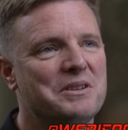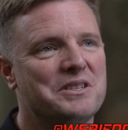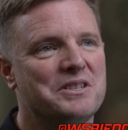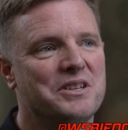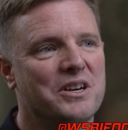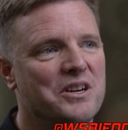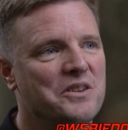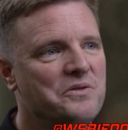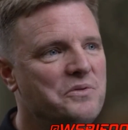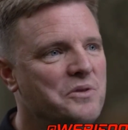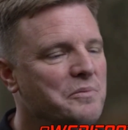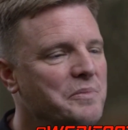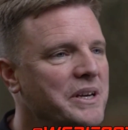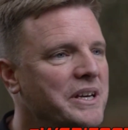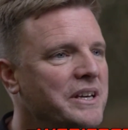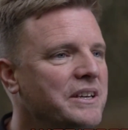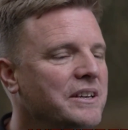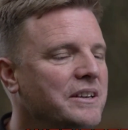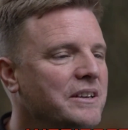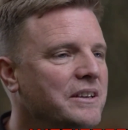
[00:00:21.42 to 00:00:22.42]
and my staff would
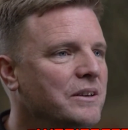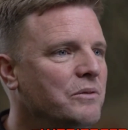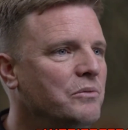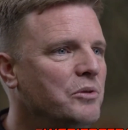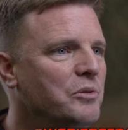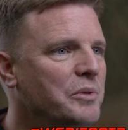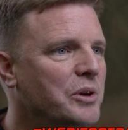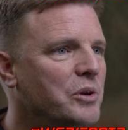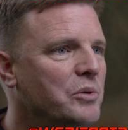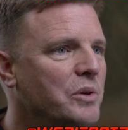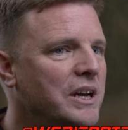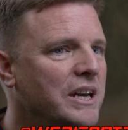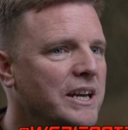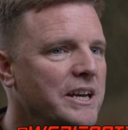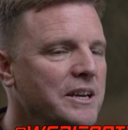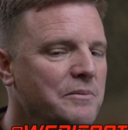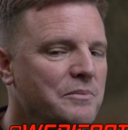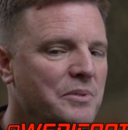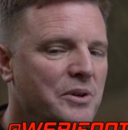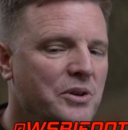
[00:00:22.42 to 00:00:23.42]
be would be quite
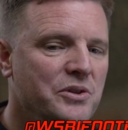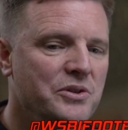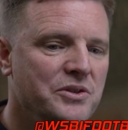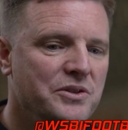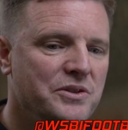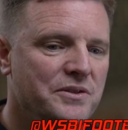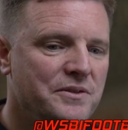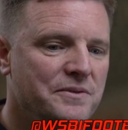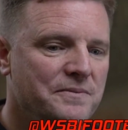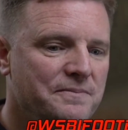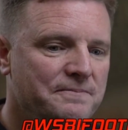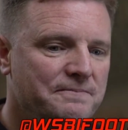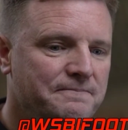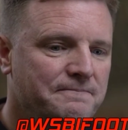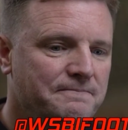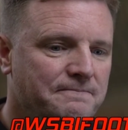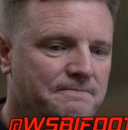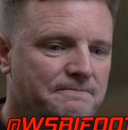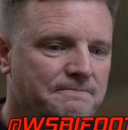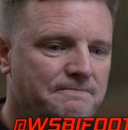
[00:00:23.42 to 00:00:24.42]
late because
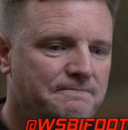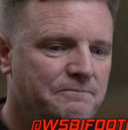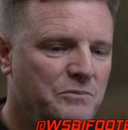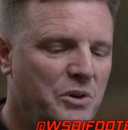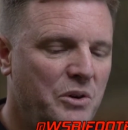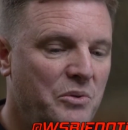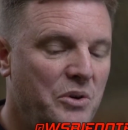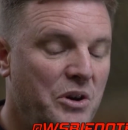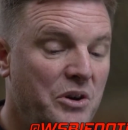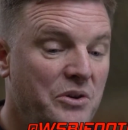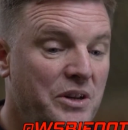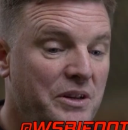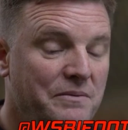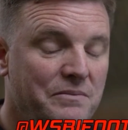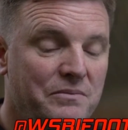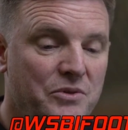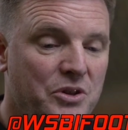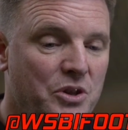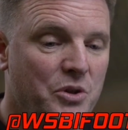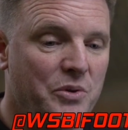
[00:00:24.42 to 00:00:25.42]
we're, we're only
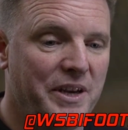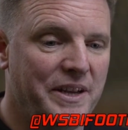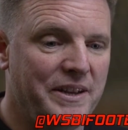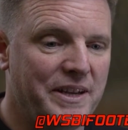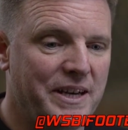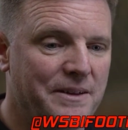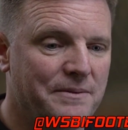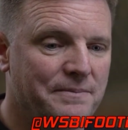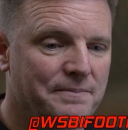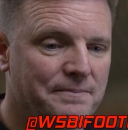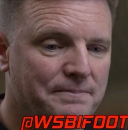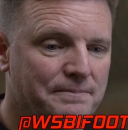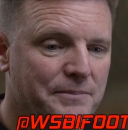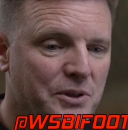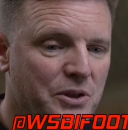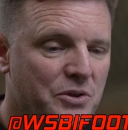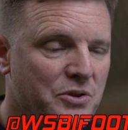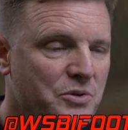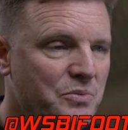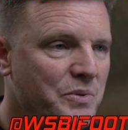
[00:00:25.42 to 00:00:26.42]
doing that
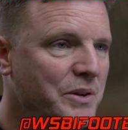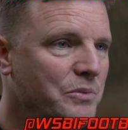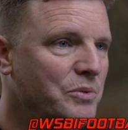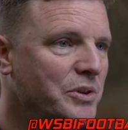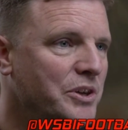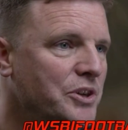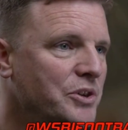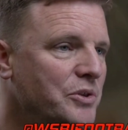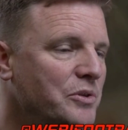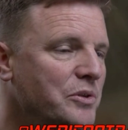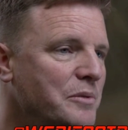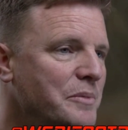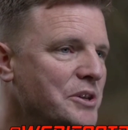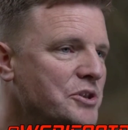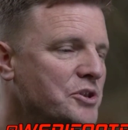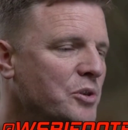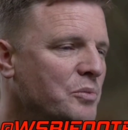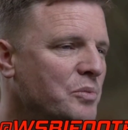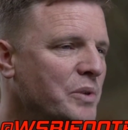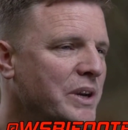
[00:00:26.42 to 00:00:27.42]
because we want to do the
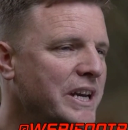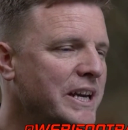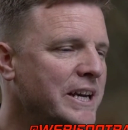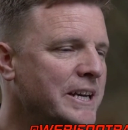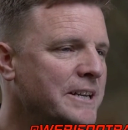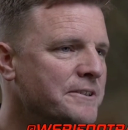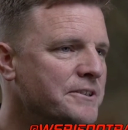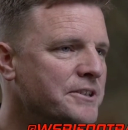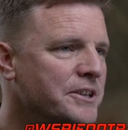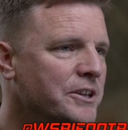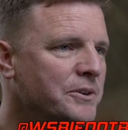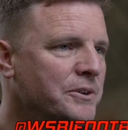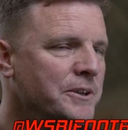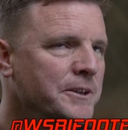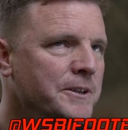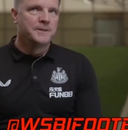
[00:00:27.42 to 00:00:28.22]
best job we can. So